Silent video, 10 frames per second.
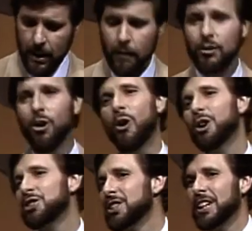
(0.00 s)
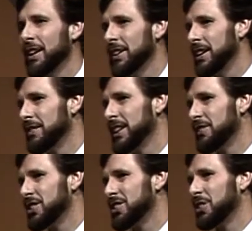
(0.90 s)
Of course, the giving of
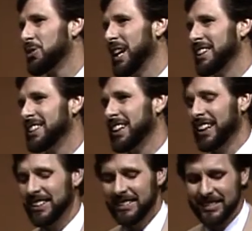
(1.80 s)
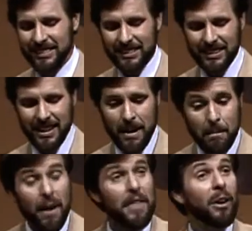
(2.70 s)
gifts is a great thing.
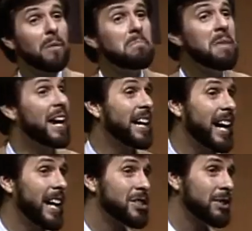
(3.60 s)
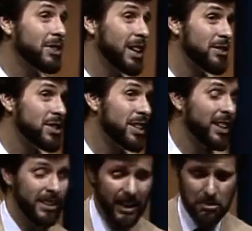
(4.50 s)
But there are many kinds of gifts
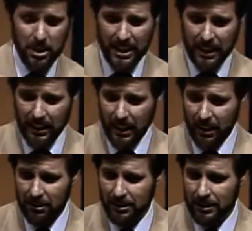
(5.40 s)
that we can give.